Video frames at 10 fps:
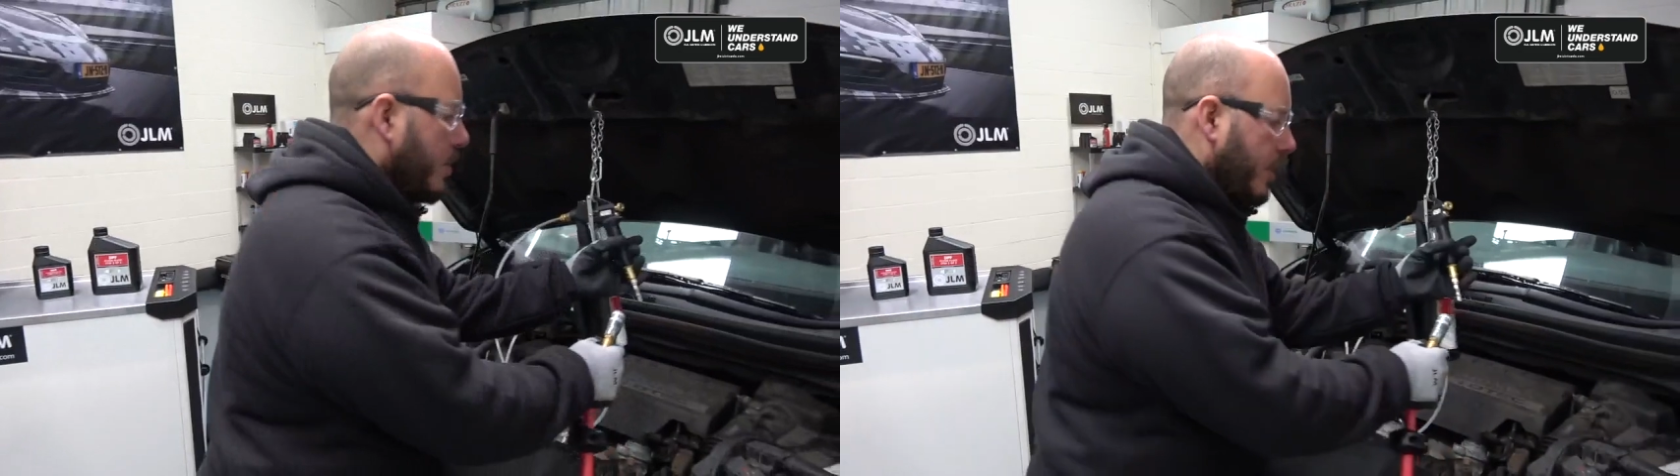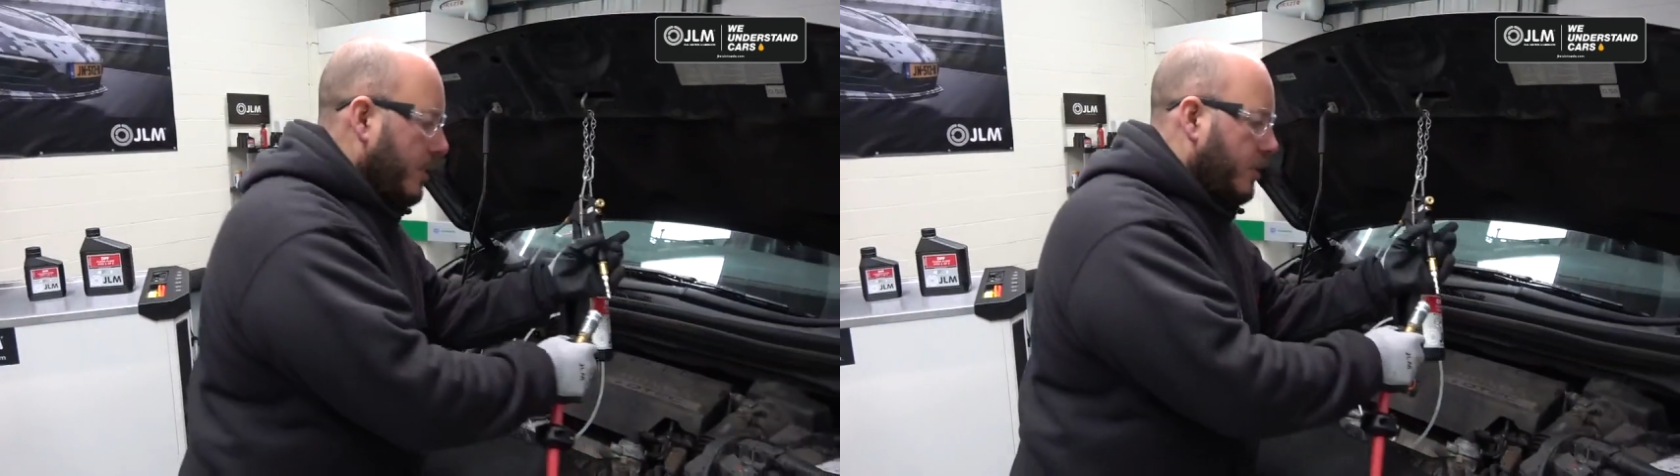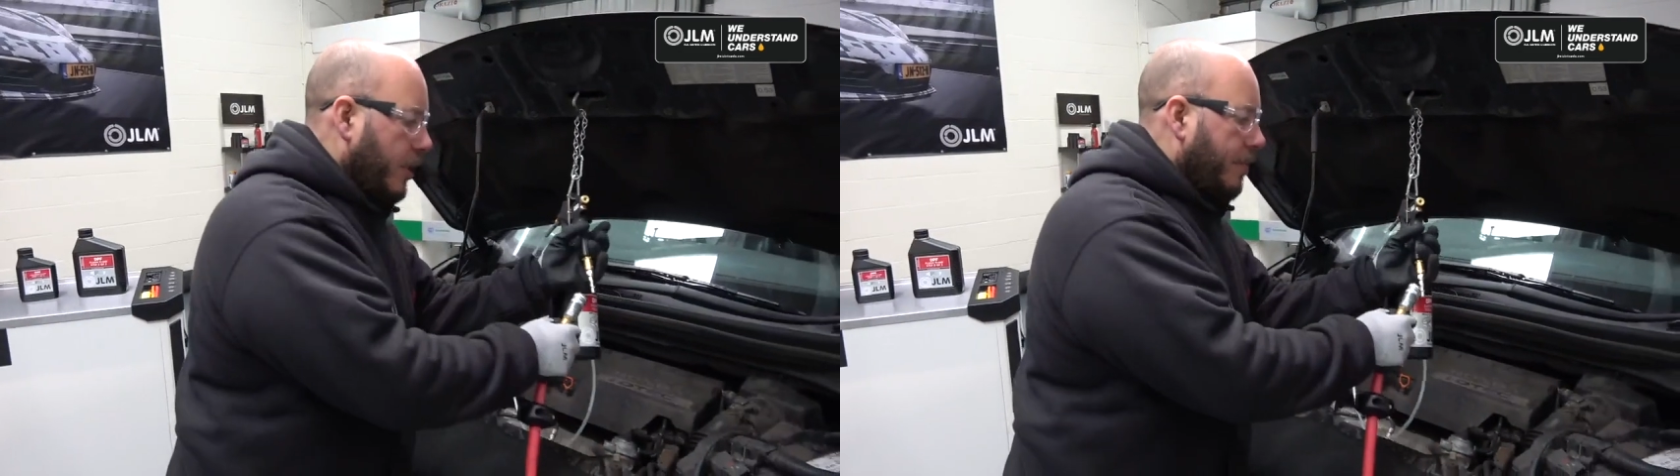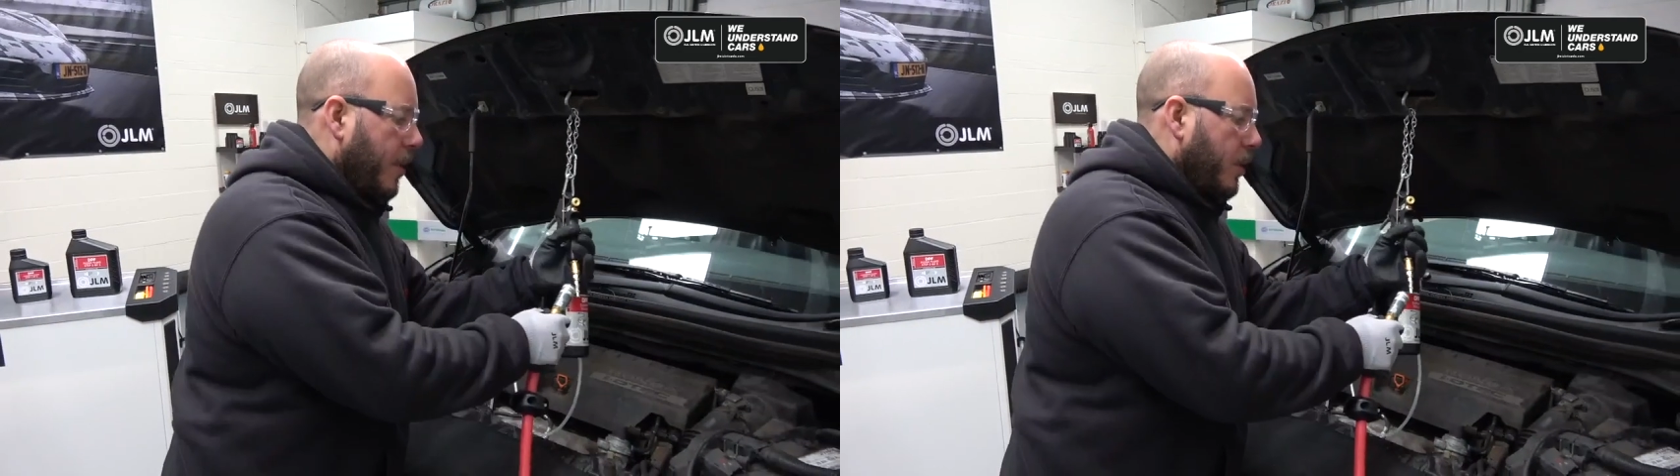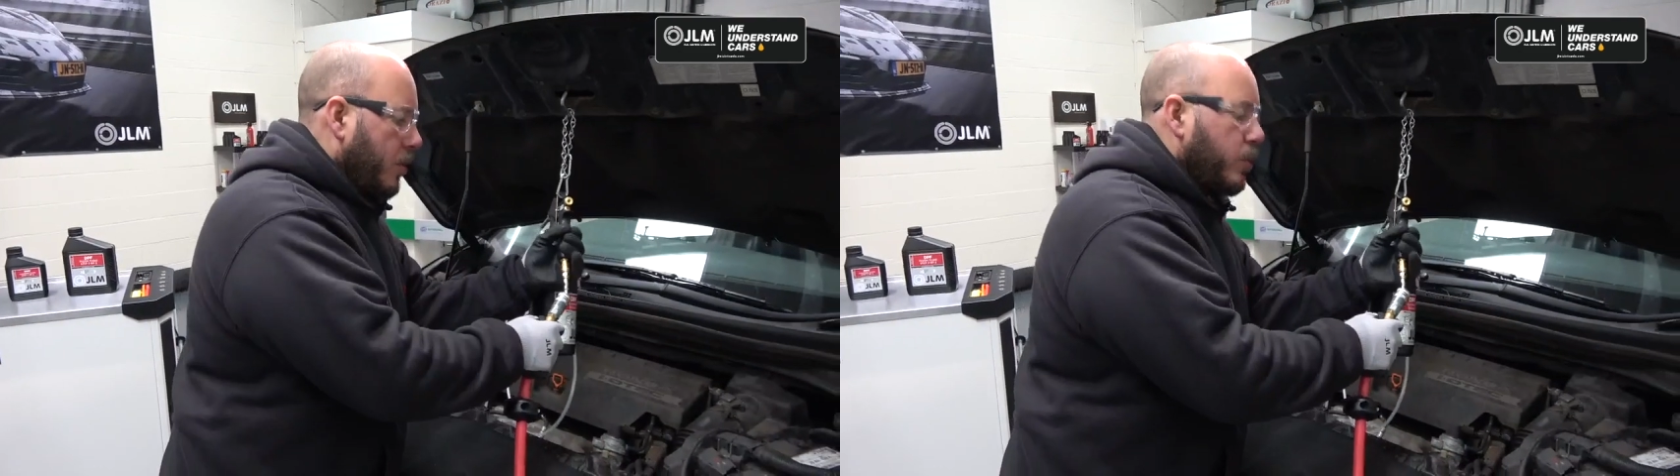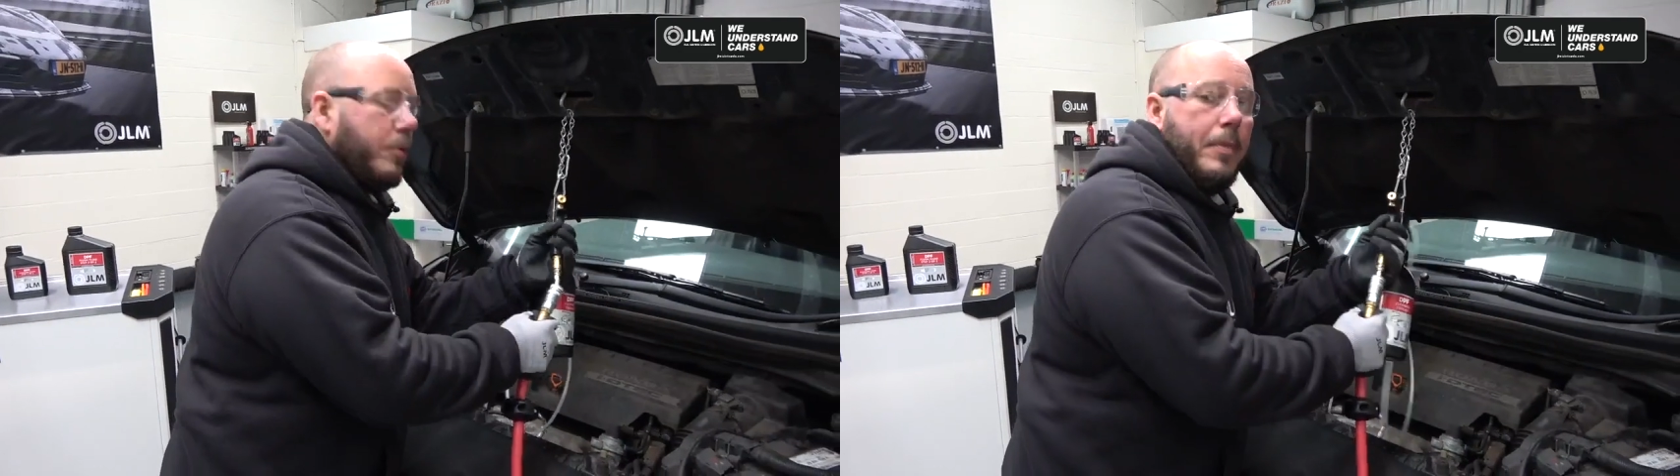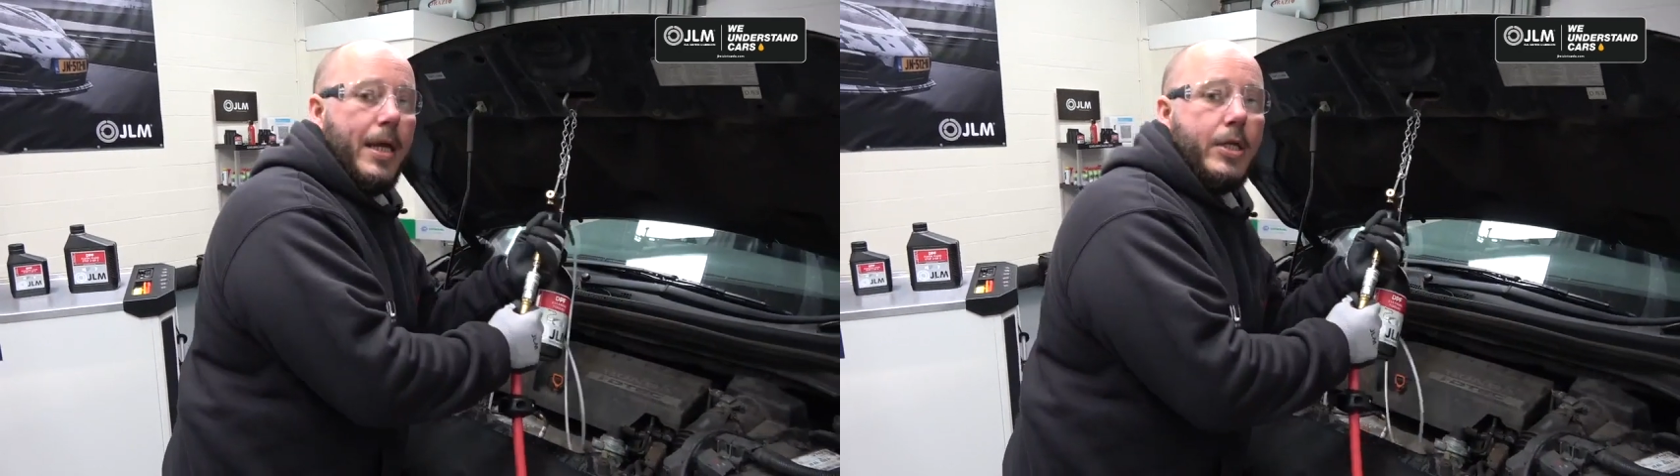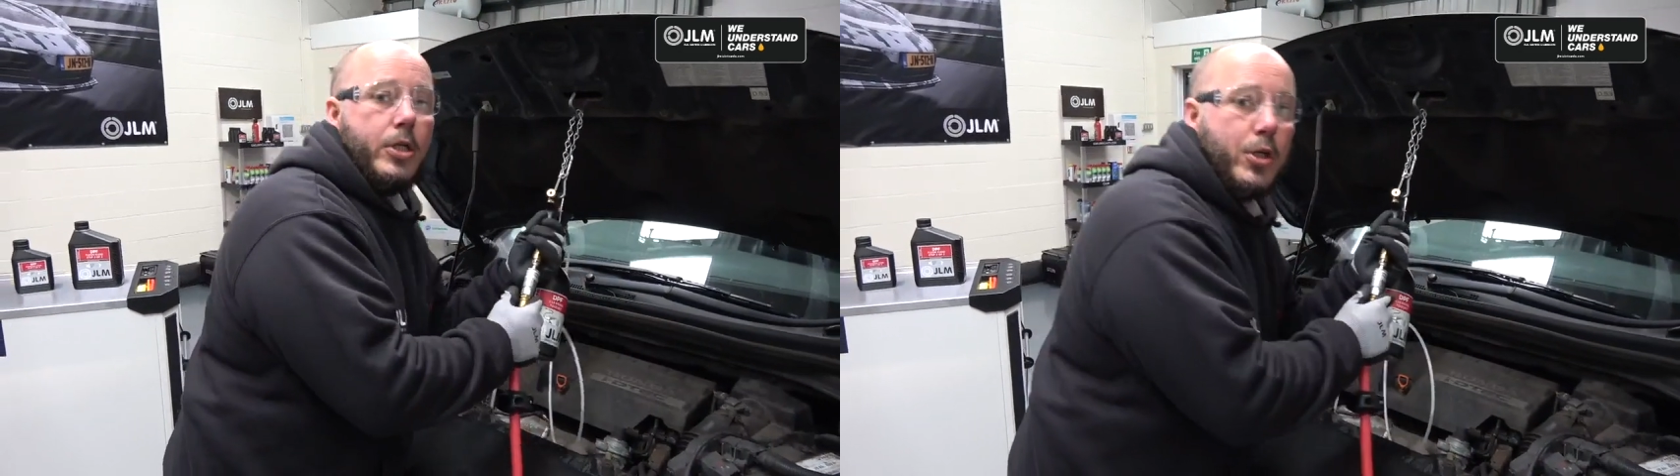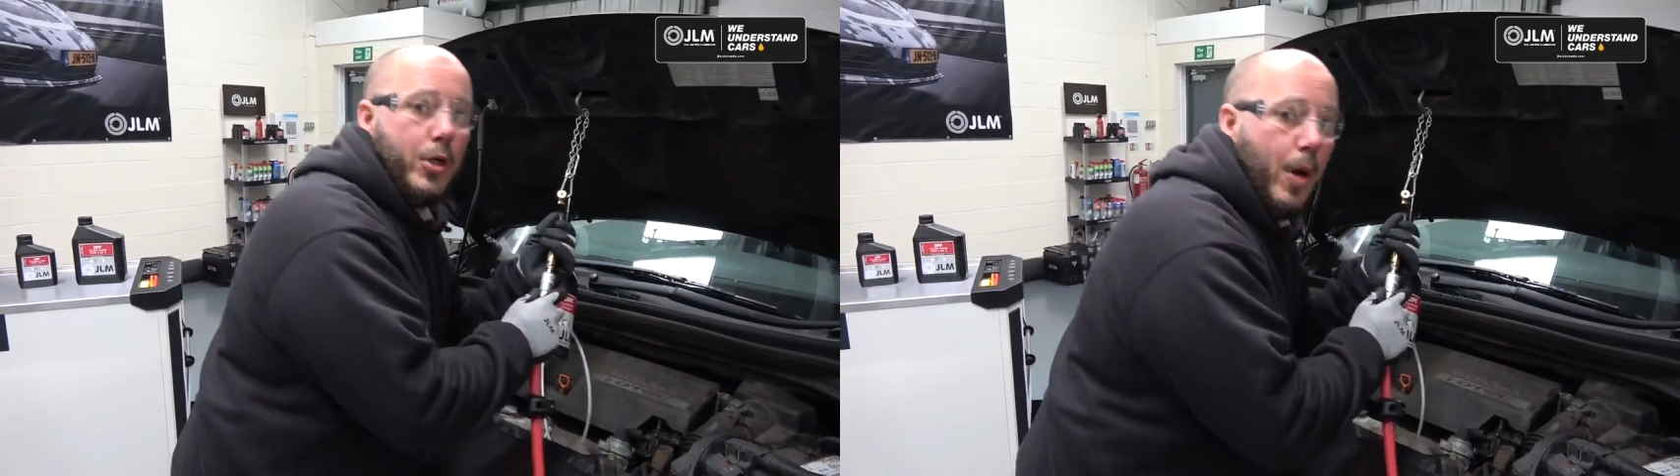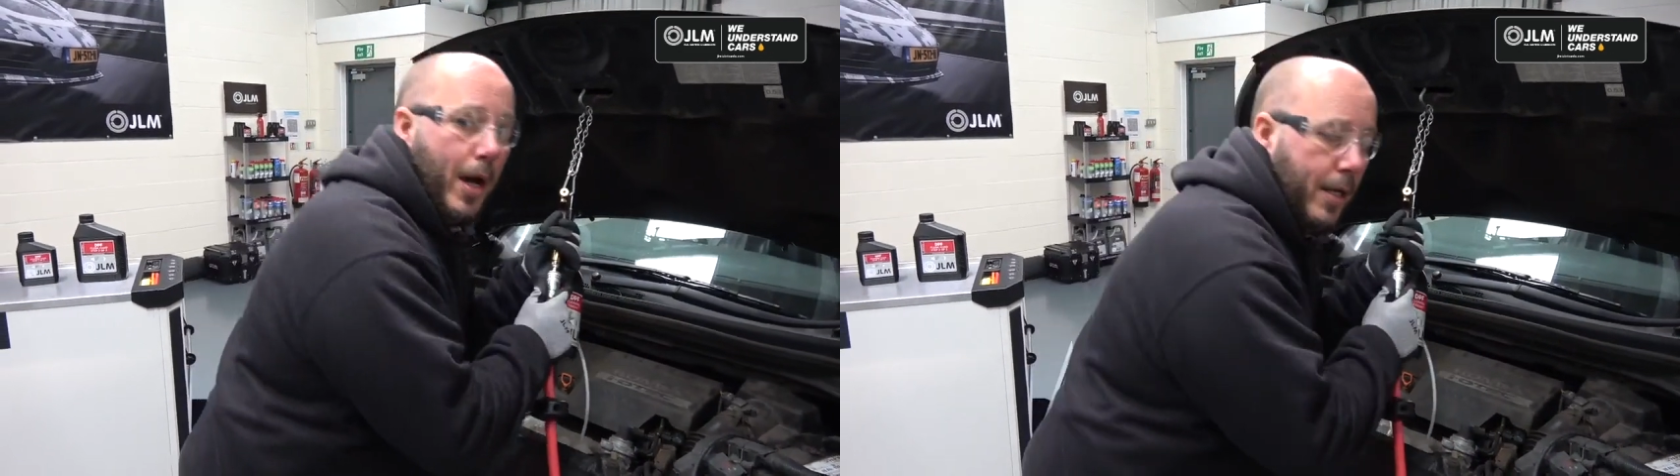system, so make
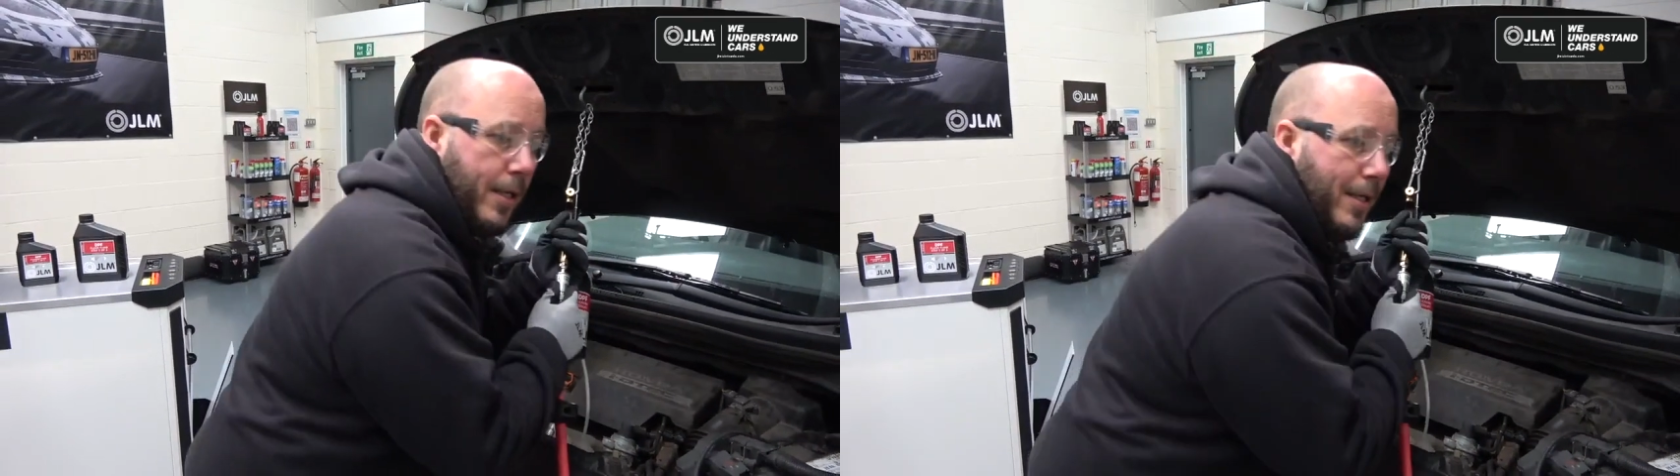sure